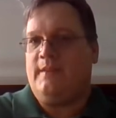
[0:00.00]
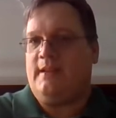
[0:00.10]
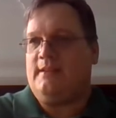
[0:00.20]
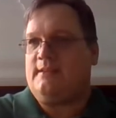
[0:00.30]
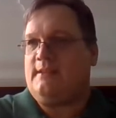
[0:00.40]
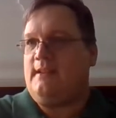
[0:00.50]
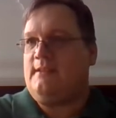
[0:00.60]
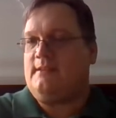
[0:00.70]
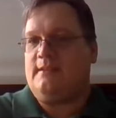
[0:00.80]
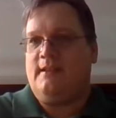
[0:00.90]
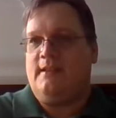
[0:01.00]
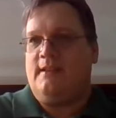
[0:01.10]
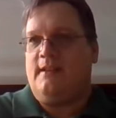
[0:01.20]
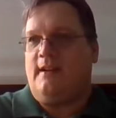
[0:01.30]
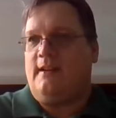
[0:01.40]
In a sense,
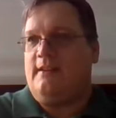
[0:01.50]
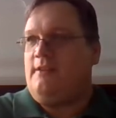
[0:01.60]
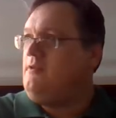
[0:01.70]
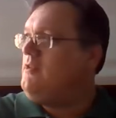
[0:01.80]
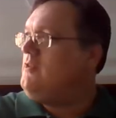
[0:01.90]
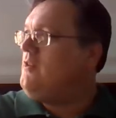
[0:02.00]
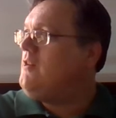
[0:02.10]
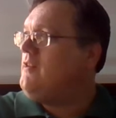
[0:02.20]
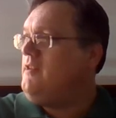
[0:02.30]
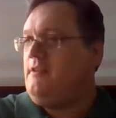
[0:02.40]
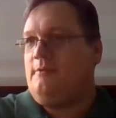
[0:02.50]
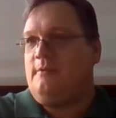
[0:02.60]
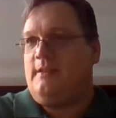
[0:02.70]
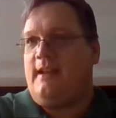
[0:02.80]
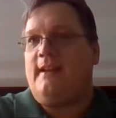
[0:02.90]
you could
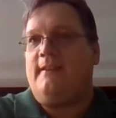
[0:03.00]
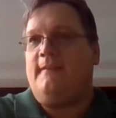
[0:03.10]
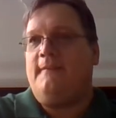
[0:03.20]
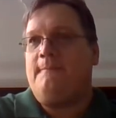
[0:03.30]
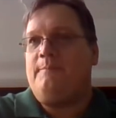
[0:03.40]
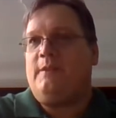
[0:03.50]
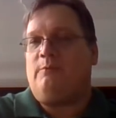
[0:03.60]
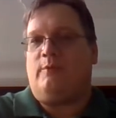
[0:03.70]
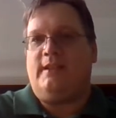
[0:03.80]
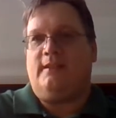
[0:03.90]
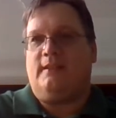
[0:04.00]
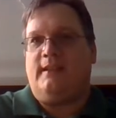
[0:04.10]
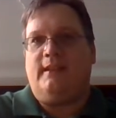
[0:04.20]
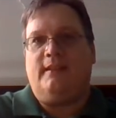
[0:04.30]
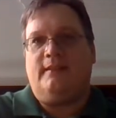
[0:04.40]
argue that
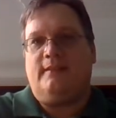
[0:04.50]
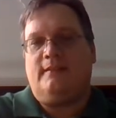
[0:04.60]
really